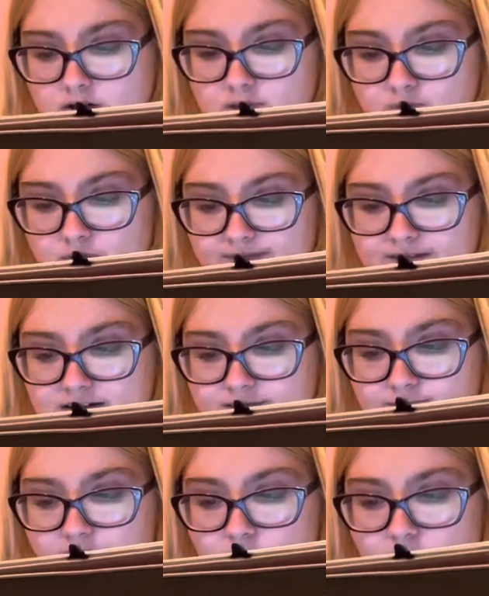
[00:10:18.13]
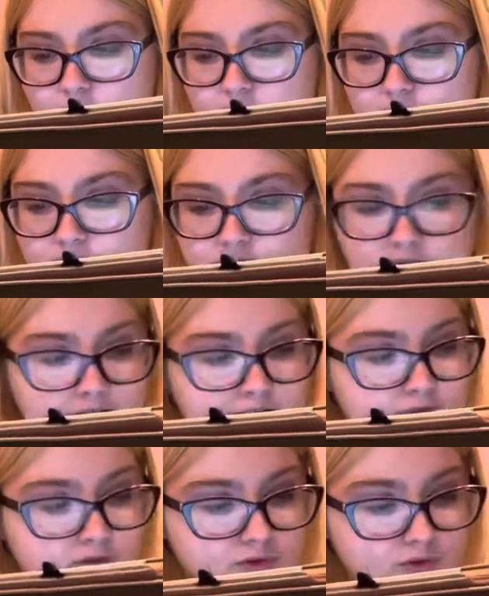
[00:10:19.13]
previous phone,
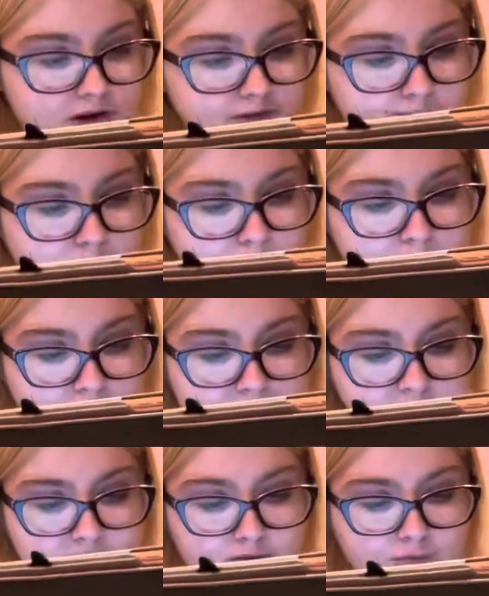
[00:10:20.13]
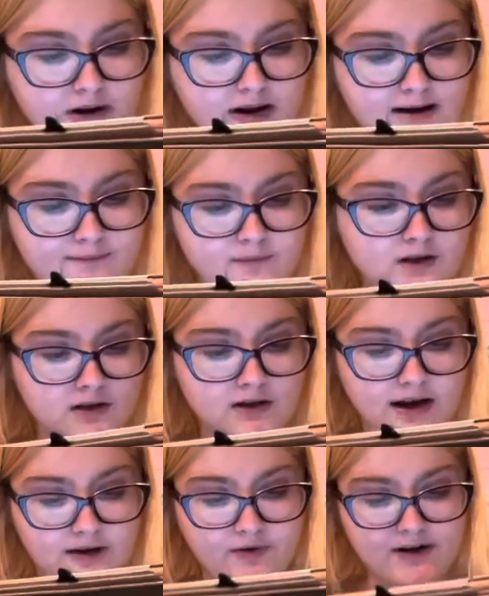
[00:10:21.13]
iPhone 12 Pro Max, and the one I'm
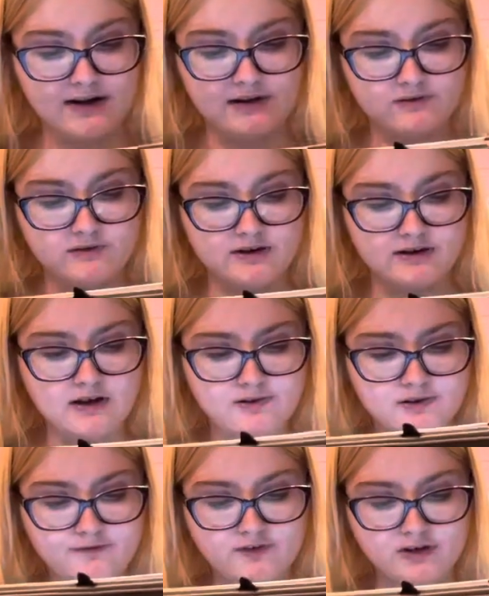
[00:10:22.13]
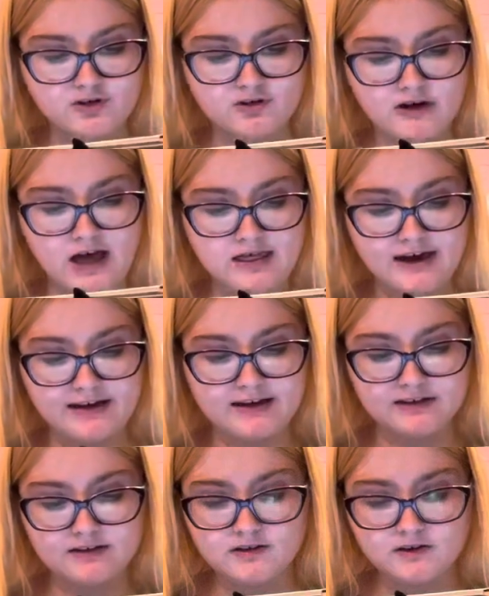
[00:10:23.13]
on right now. Another feature I like
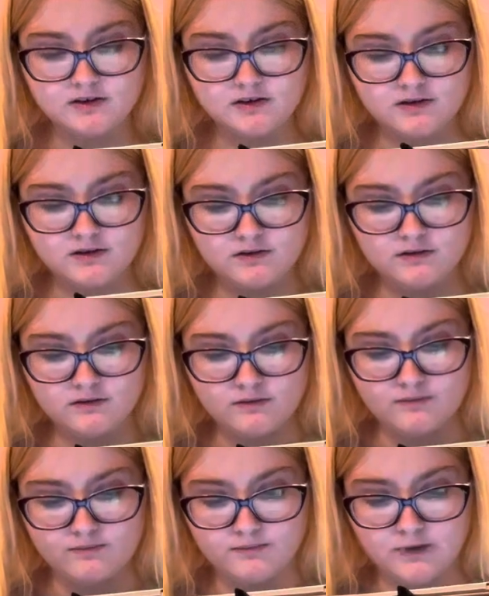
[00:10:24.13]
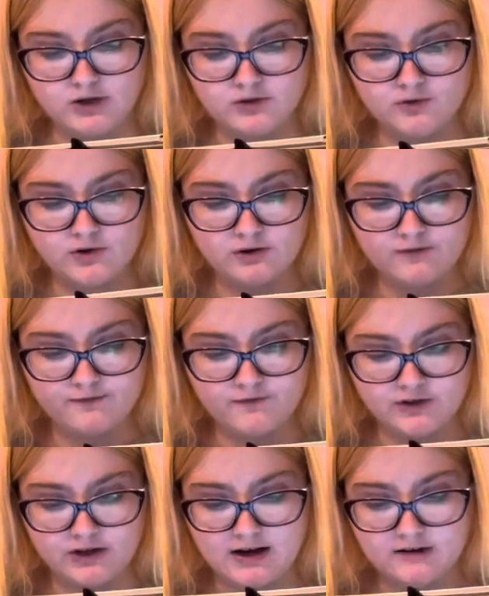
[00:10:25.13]
is macro
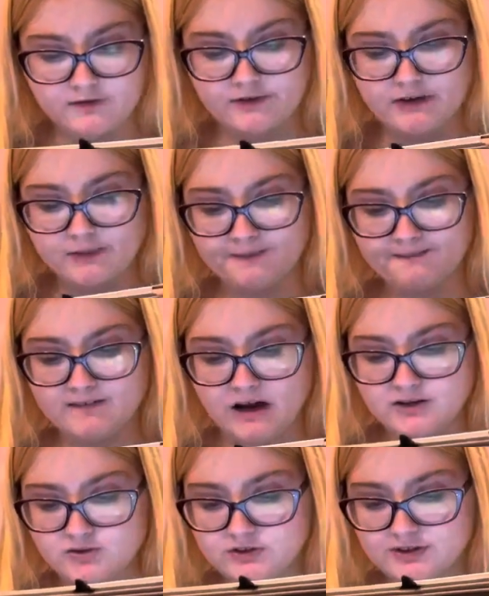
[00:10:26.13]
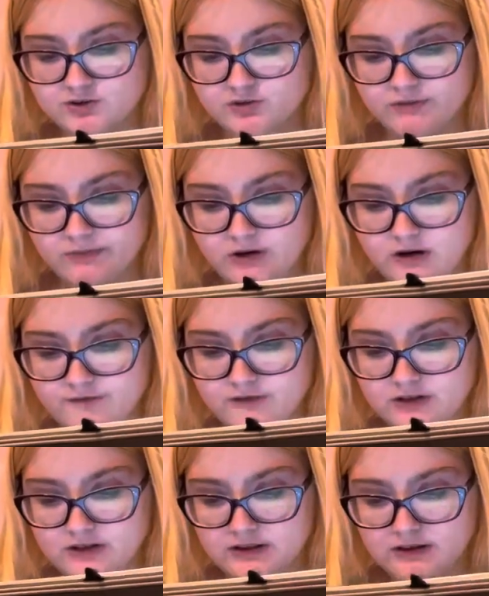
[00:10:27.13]
photography. I use it extremely
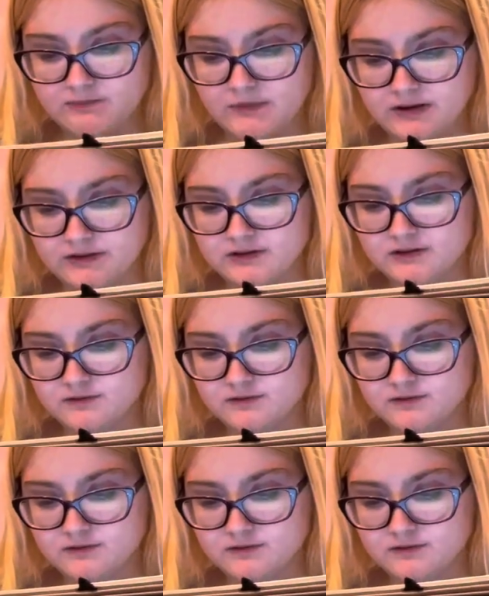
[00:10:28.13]
often in the month